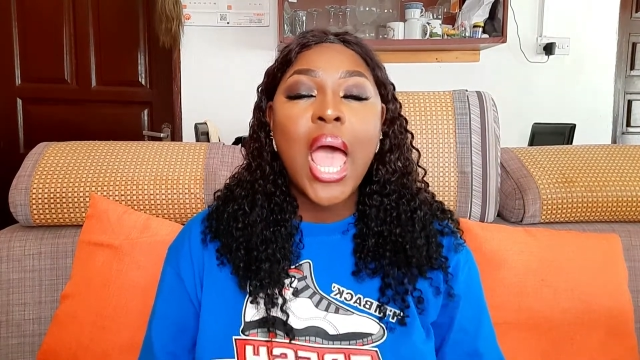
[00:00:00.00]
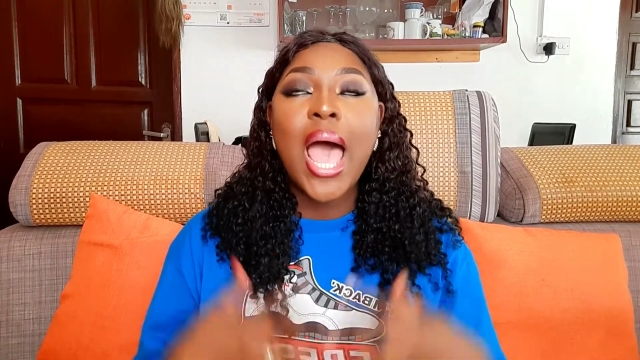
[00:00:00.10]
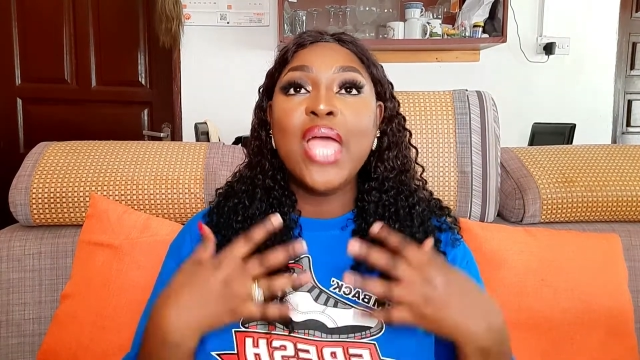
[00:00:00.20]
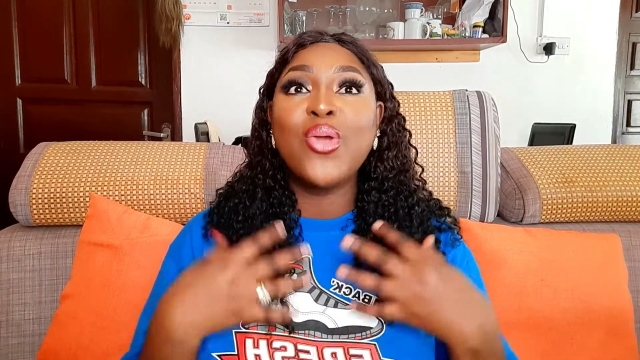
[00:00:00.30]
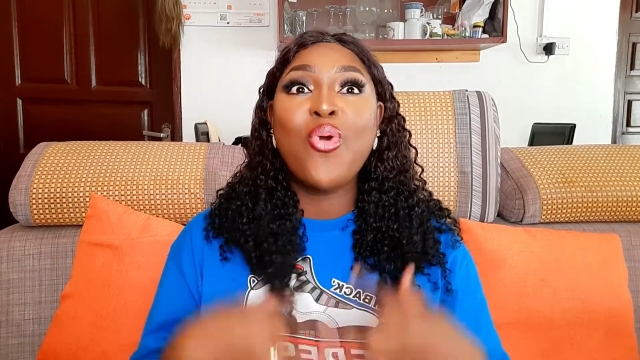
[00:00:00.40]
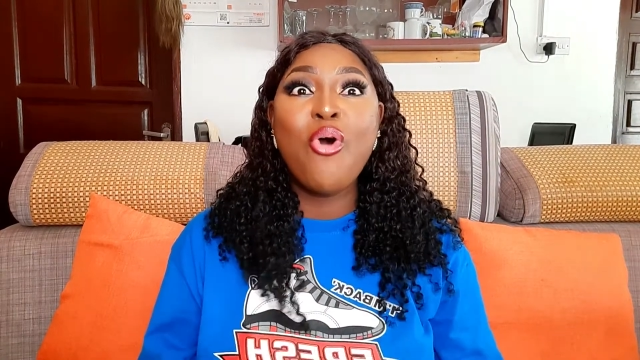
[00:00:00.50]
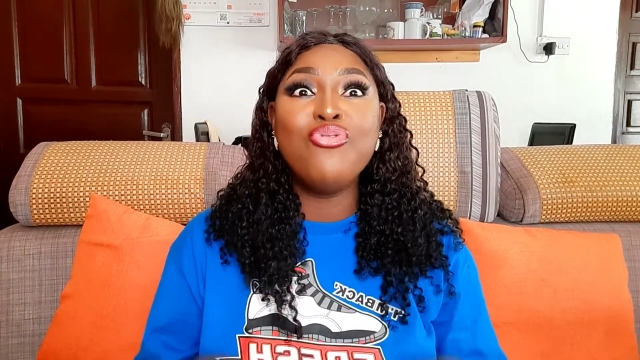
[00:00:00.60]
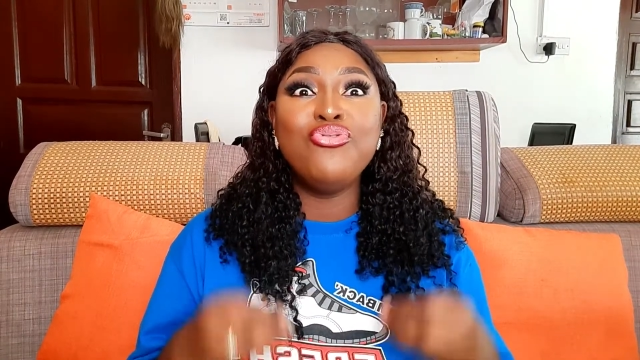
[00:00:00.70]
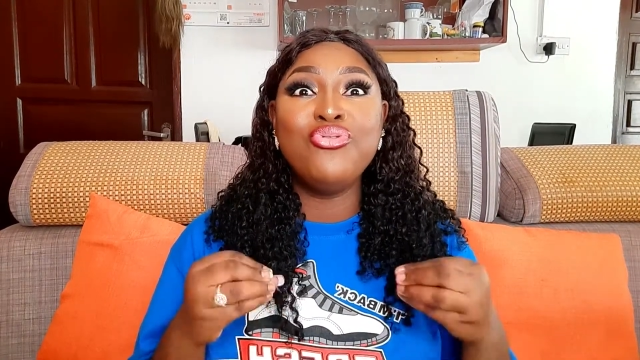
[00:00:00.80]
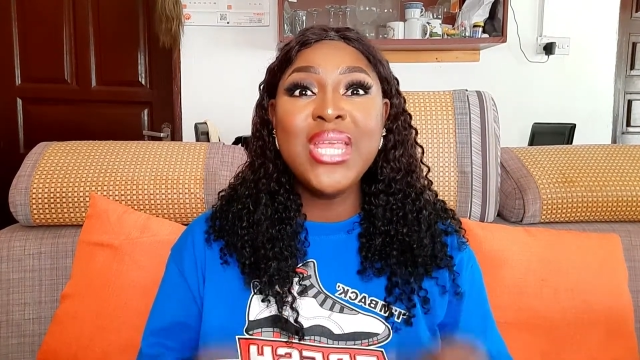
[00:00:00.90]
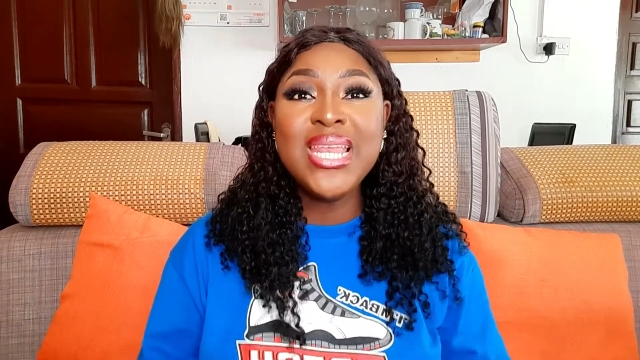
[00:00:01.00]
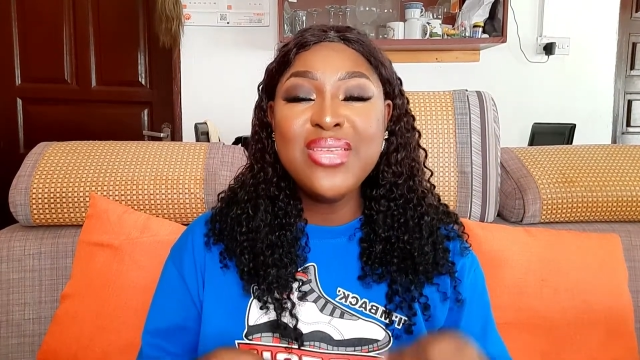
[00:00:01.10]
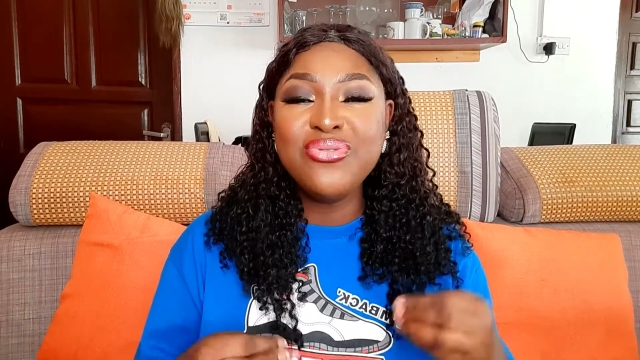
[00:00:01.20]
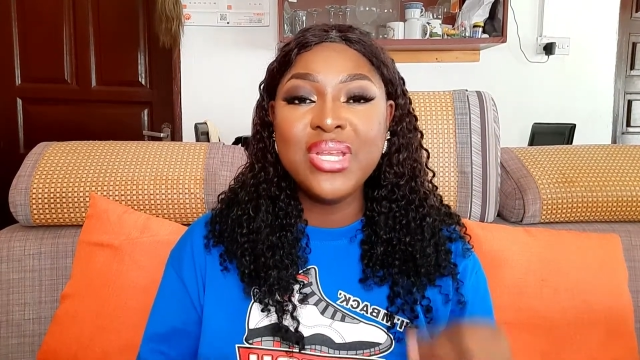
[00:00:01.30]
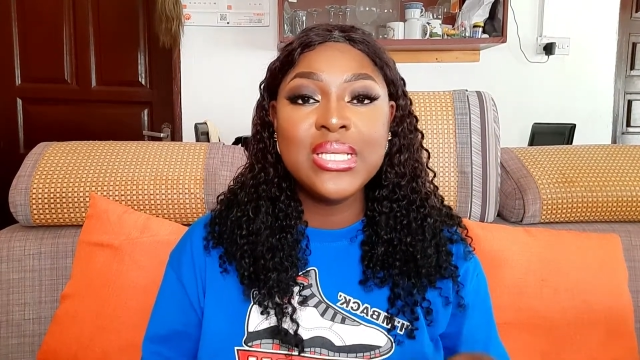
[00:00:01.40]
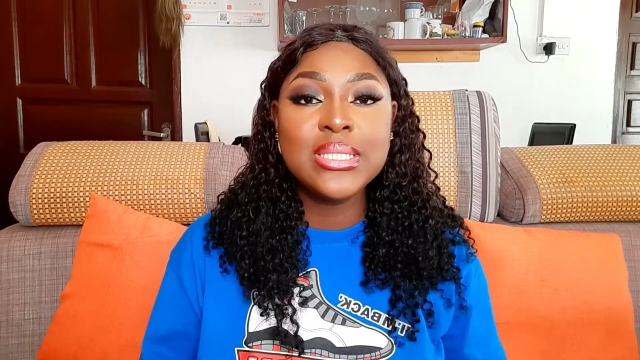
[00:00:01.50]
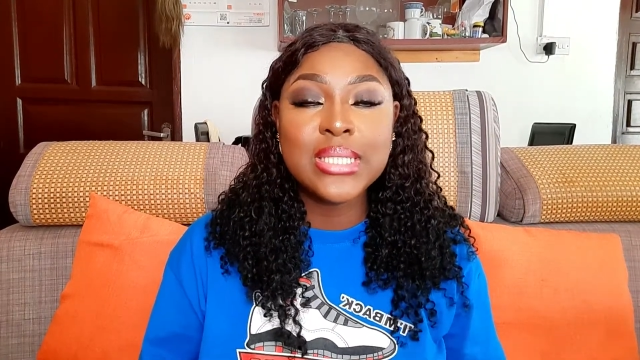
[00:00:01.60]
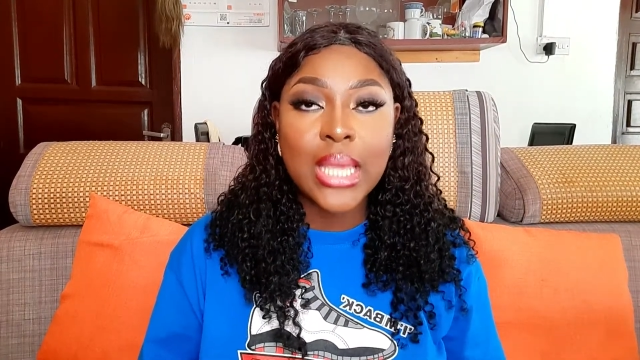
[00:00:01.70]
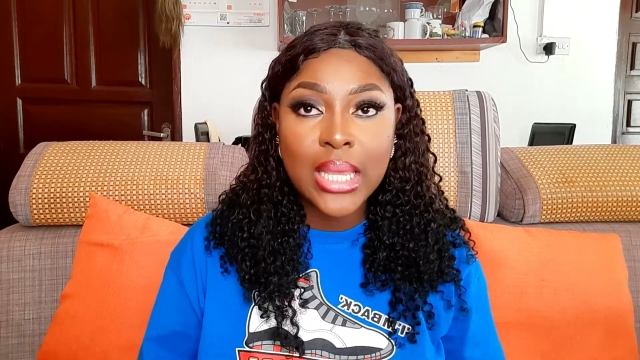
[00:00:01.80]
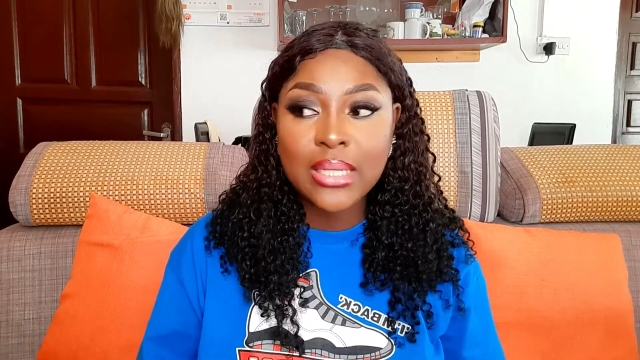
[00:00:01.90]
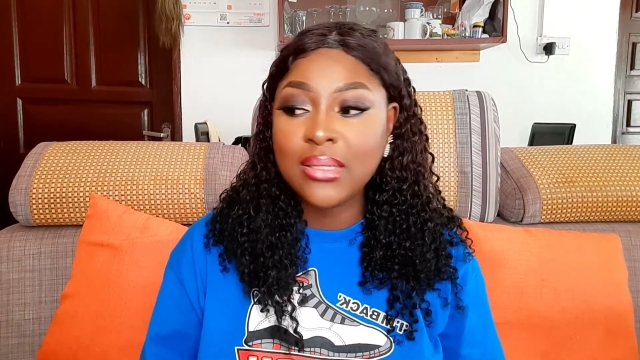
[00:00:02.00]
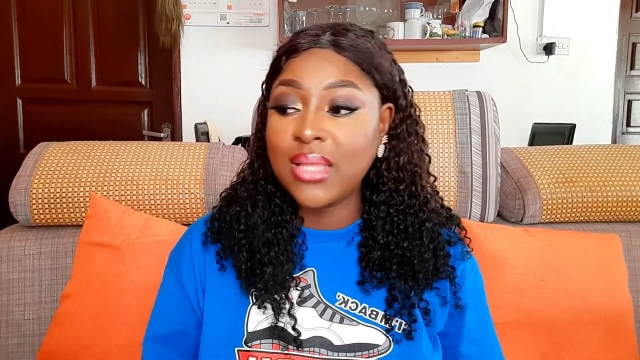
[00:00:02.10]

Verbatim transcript: I got really, really scared.